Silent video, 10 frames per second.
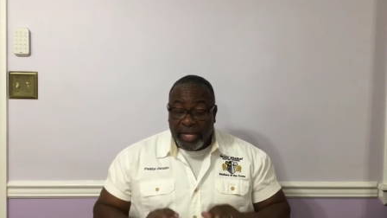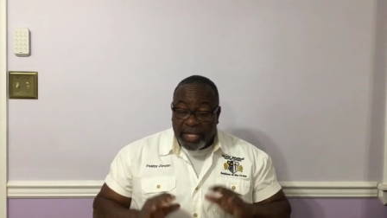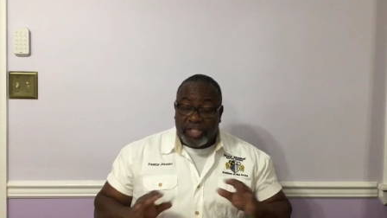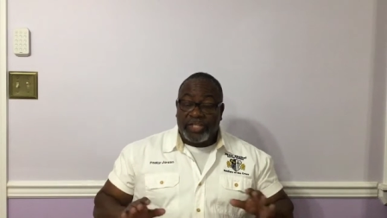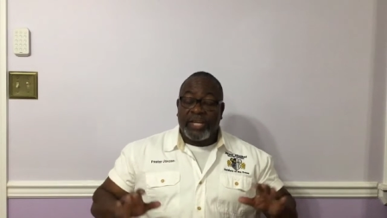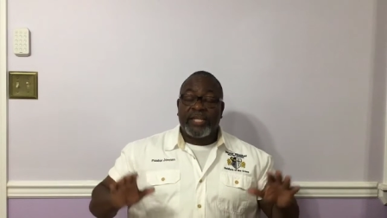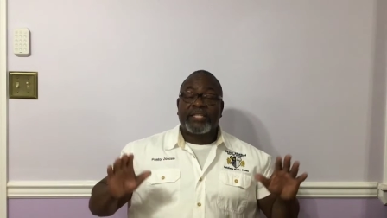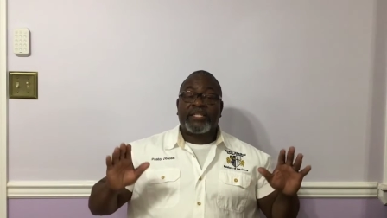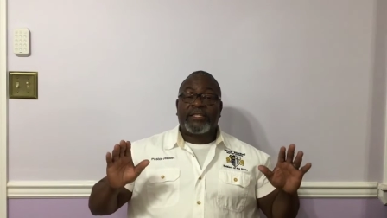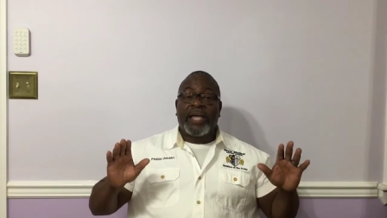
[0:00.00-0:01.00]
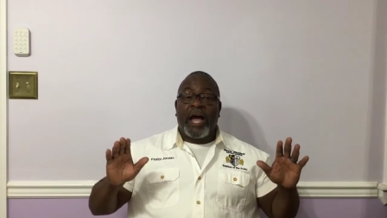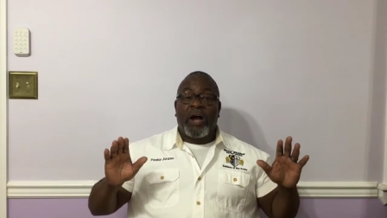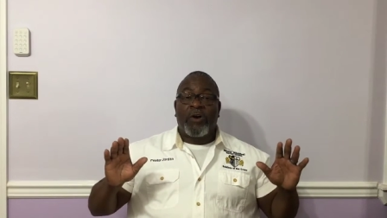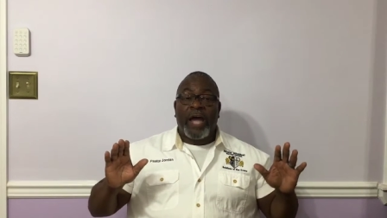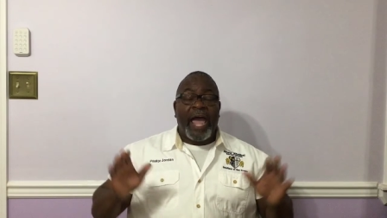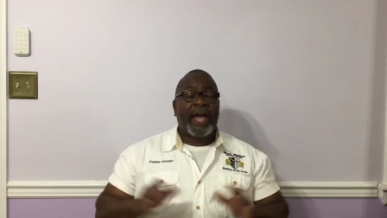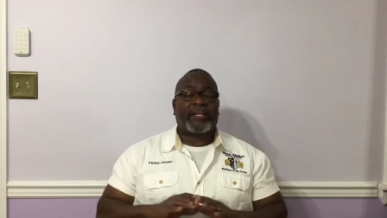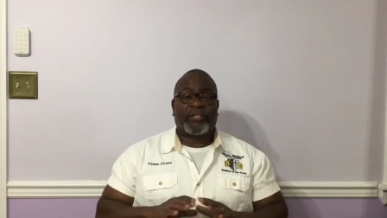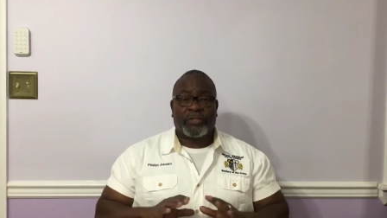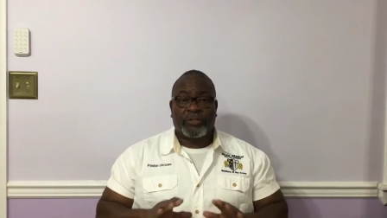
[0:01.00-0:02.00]
He says, Thou
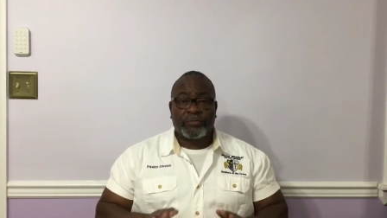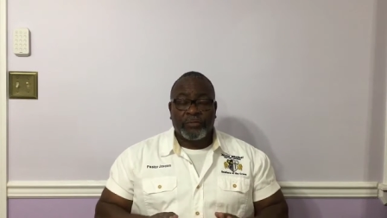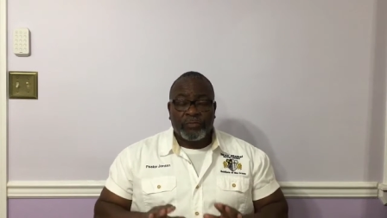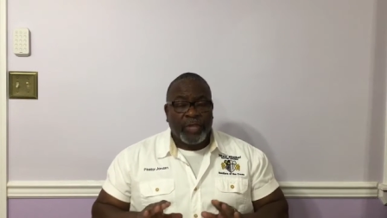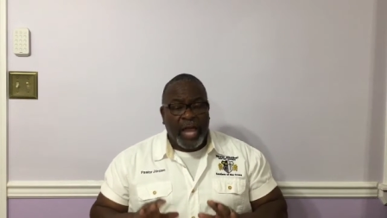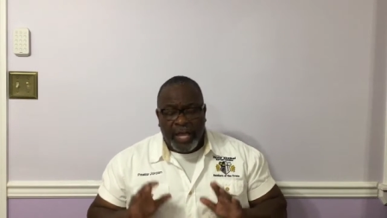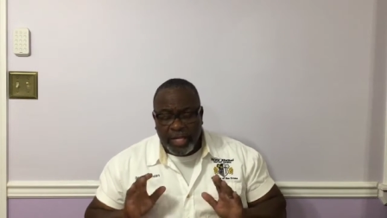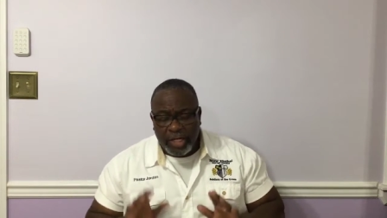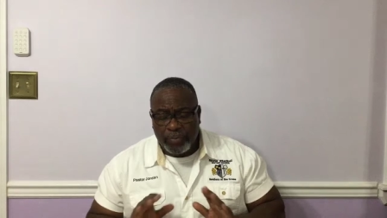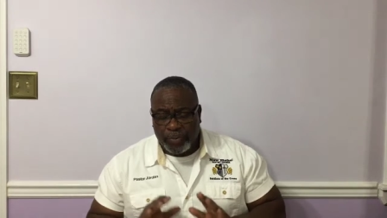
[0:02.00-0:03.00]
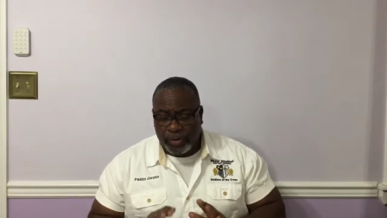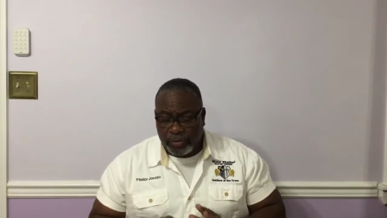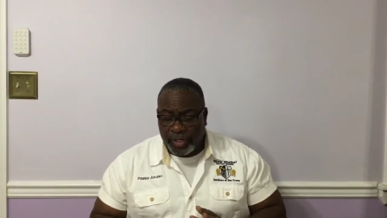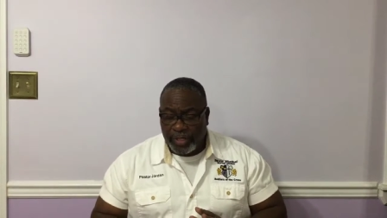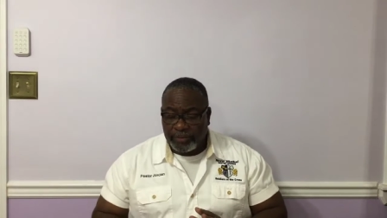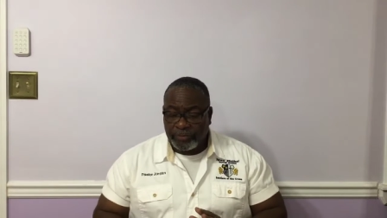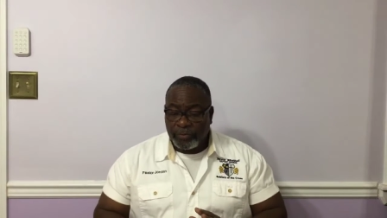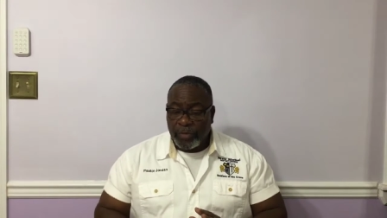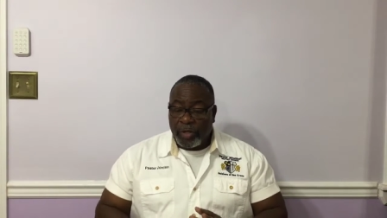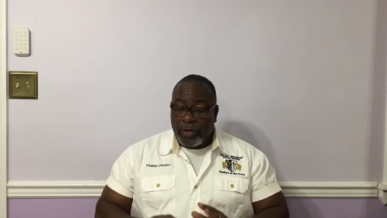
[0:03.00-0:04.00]
actor, thou hypocrite,
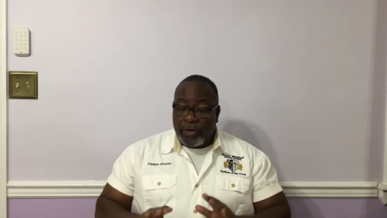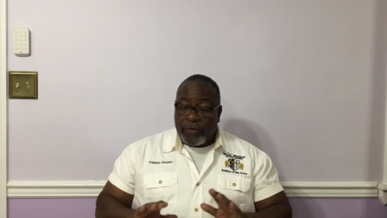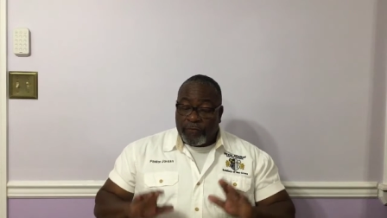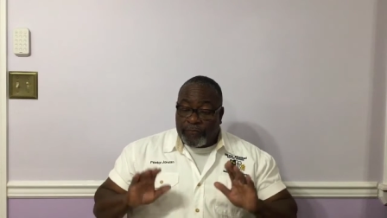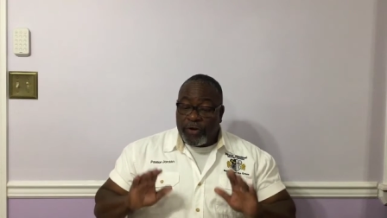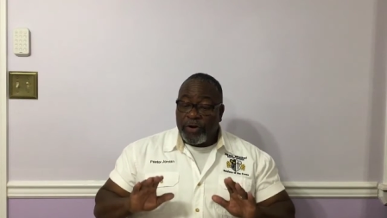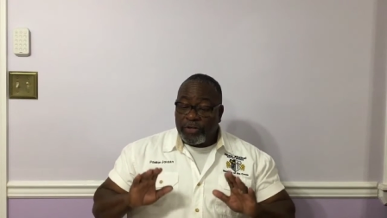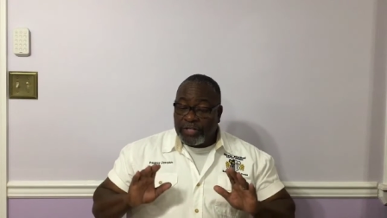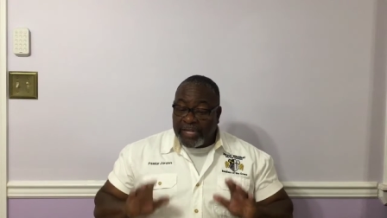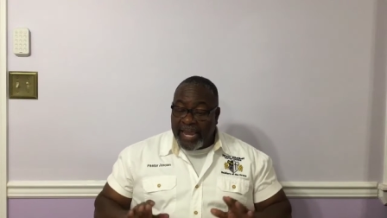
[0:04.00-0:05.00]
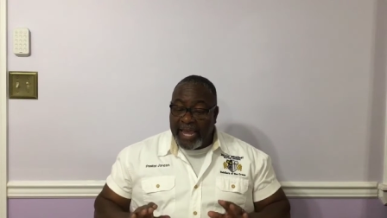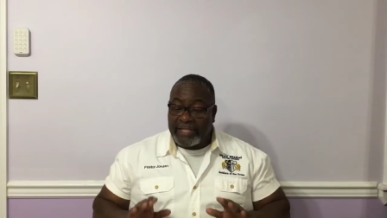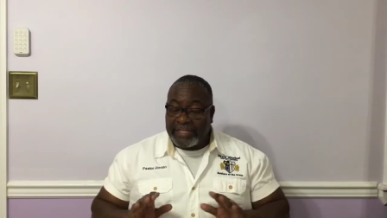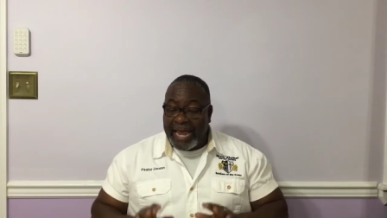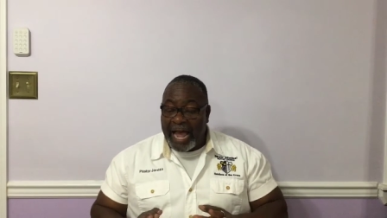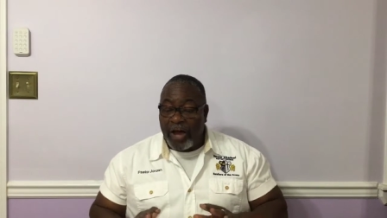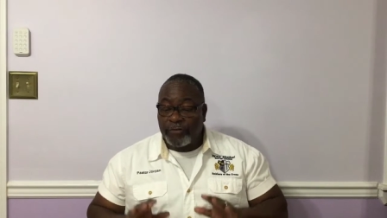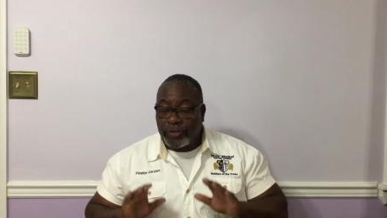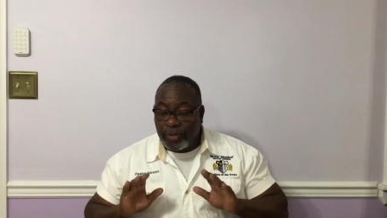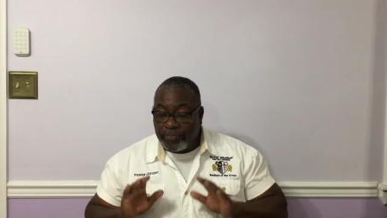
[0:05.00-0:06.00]
first cast
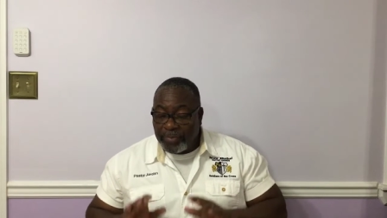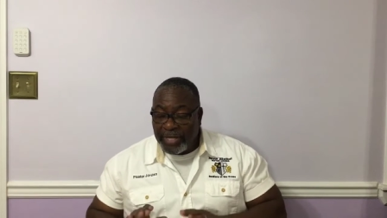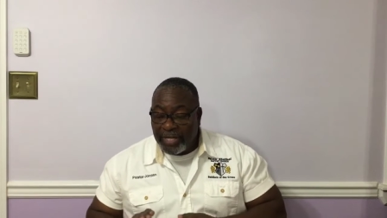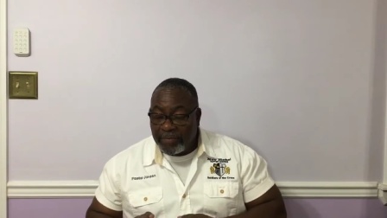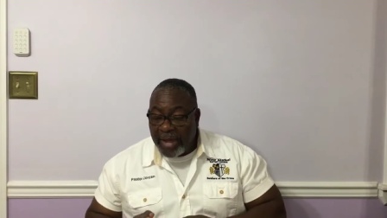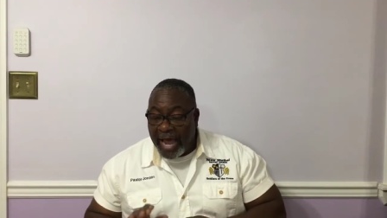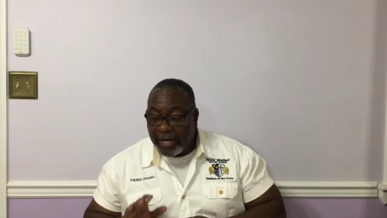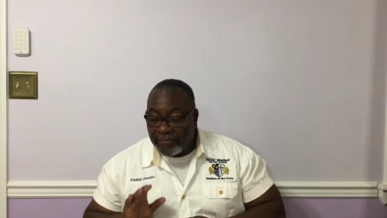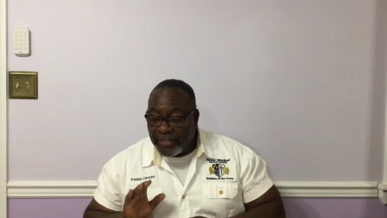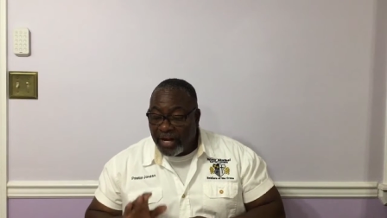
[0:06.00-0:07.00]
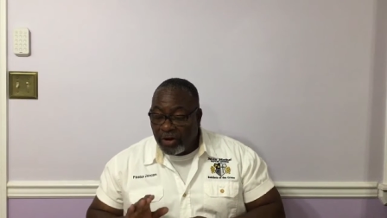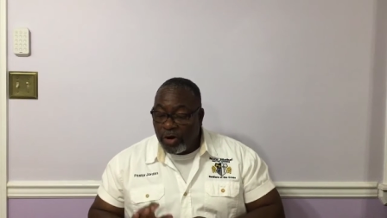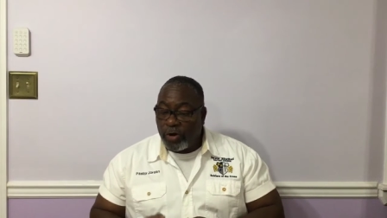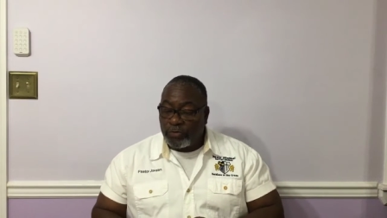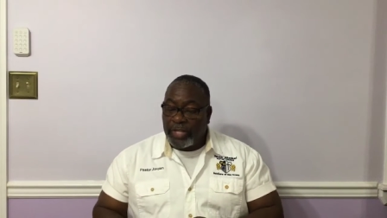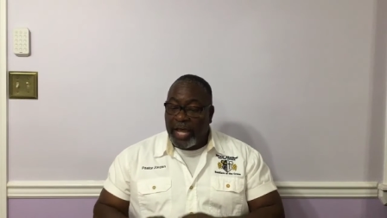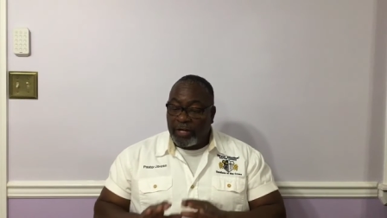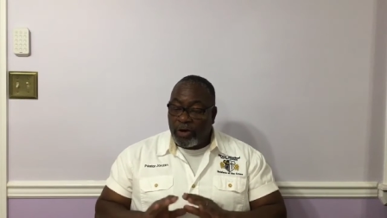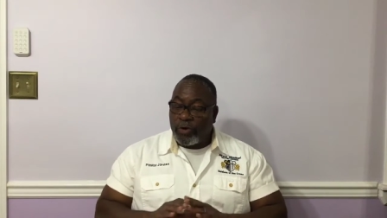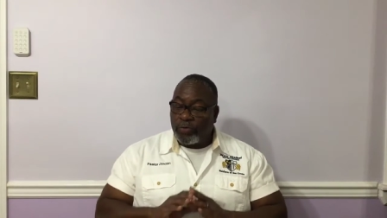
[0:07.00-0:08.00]
out the beam out of their,
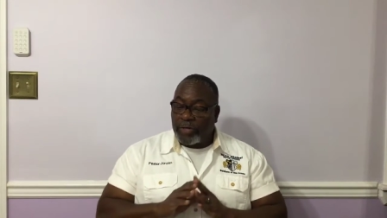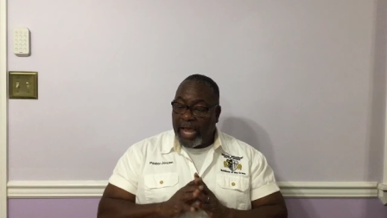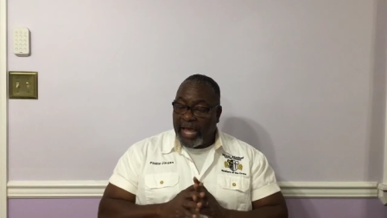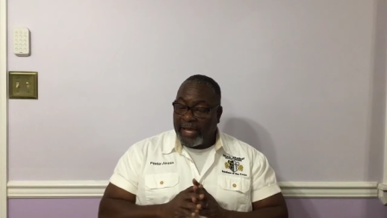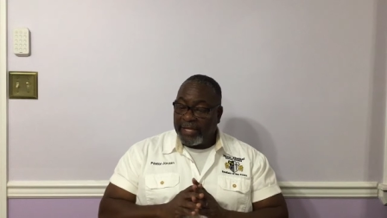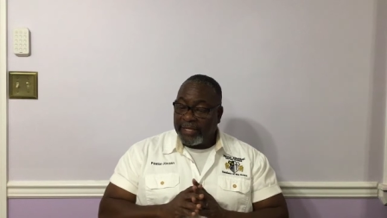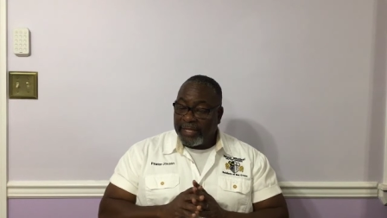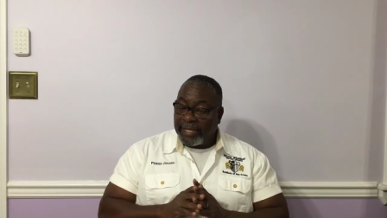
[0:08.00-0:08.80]
thine own eye,